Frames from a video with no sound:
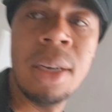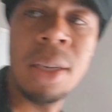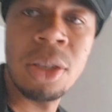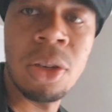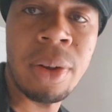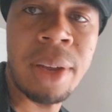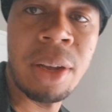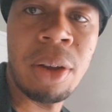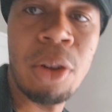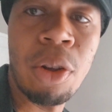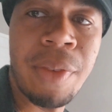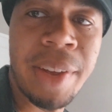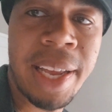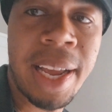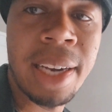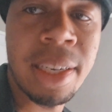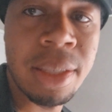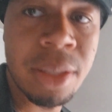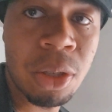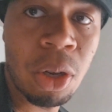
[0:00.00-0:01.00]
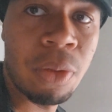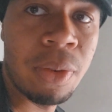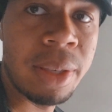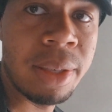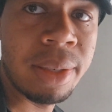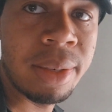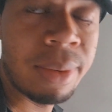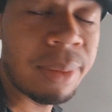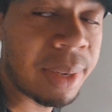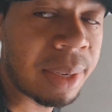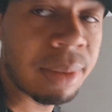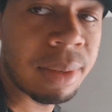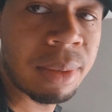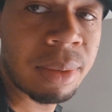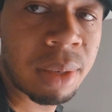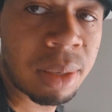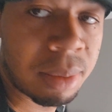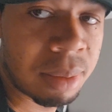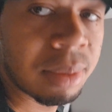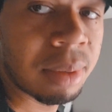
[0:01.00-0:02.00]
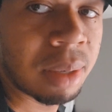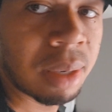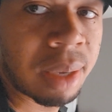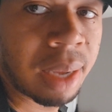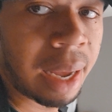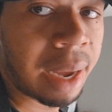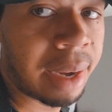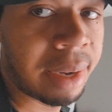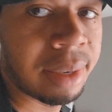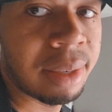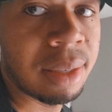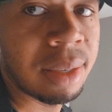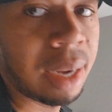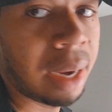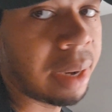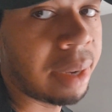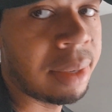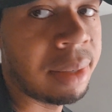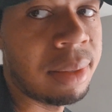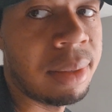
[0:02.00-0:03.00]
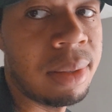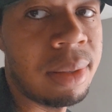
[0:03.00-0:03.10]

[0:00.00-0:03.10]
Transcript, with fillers: Tokio, your vacation's over. Hey, hey.